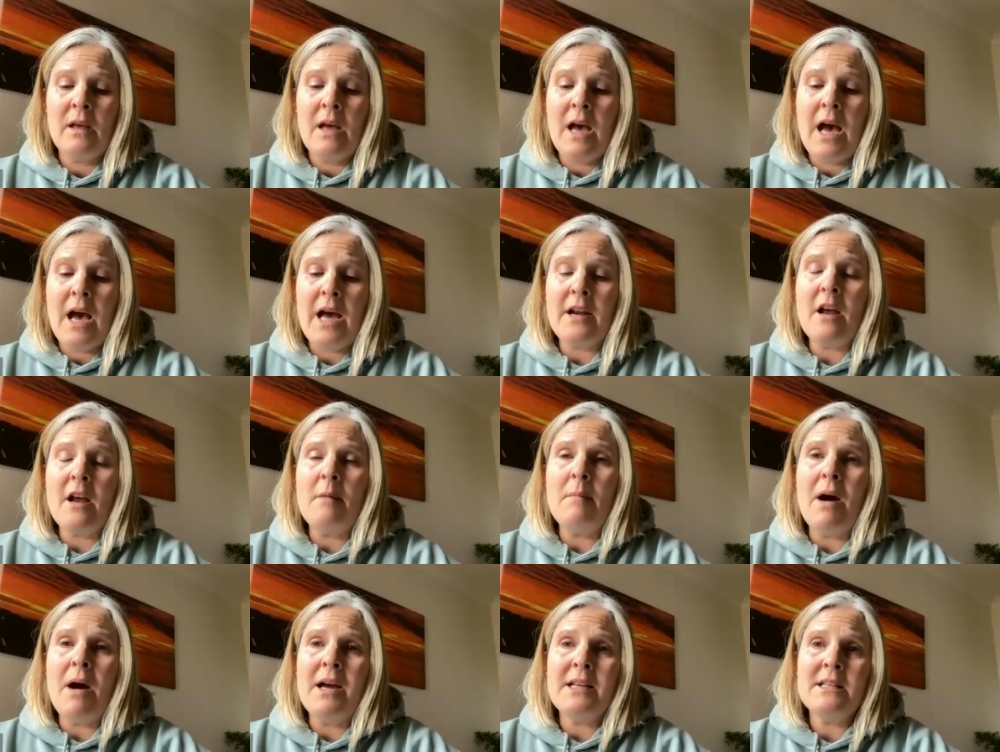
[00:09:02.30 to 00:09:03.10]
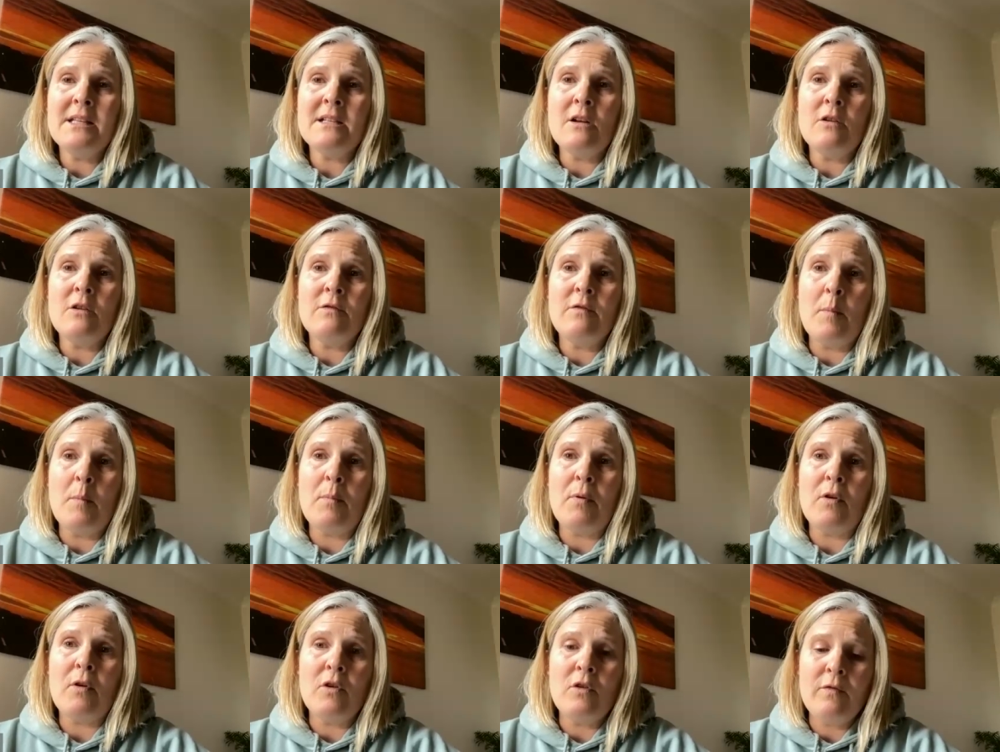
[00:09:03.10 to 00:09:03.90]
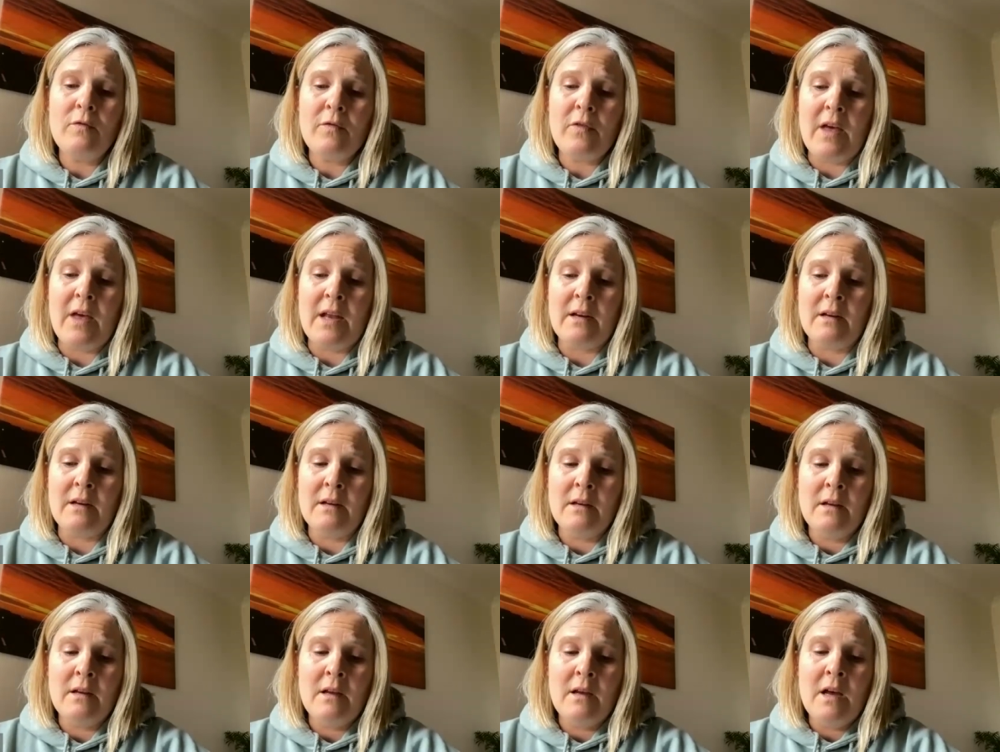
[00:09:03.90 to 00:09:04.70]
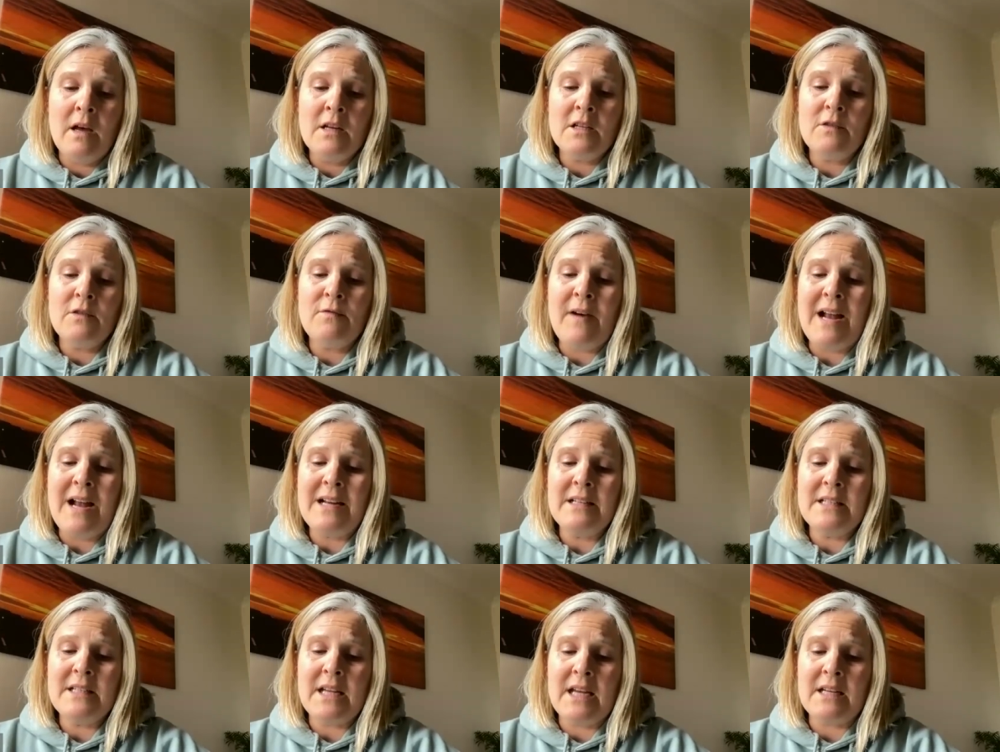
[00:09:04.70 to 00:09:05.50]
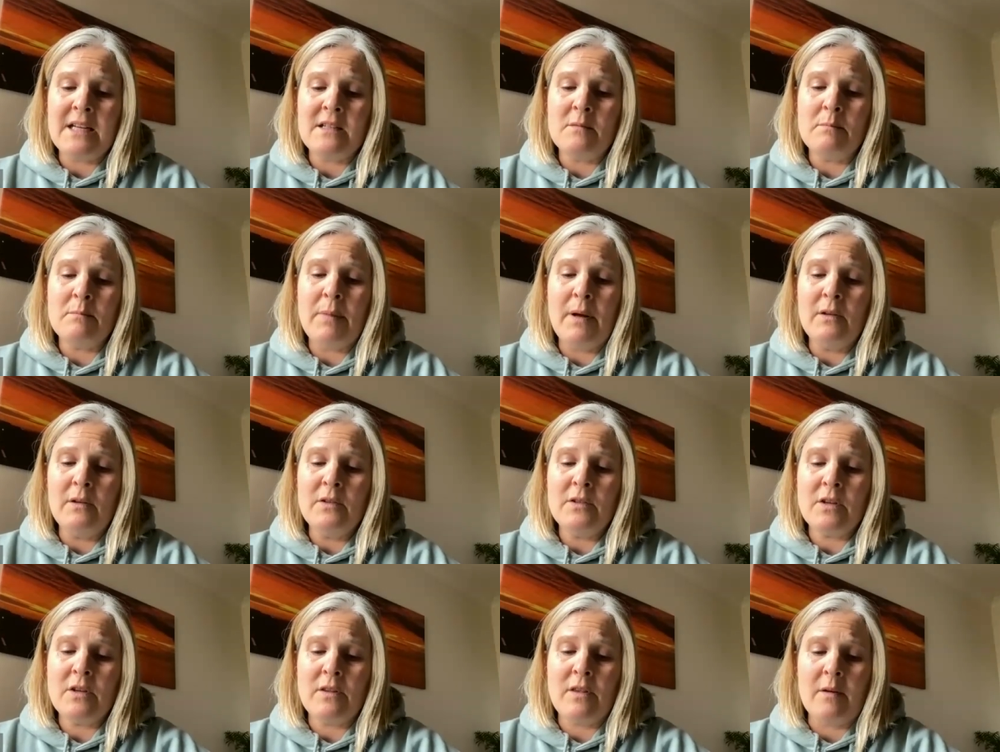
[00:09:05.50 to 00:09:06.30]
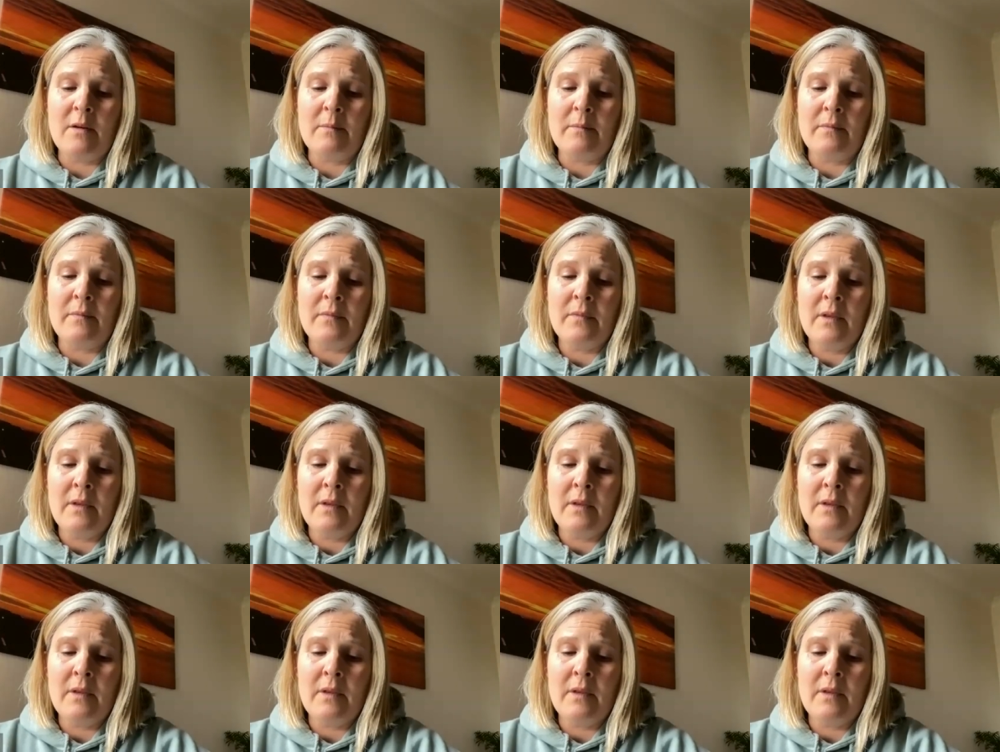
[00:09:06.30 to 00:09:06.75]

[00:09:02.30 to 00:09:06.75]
and our minds look for proof then to validate and bolster them.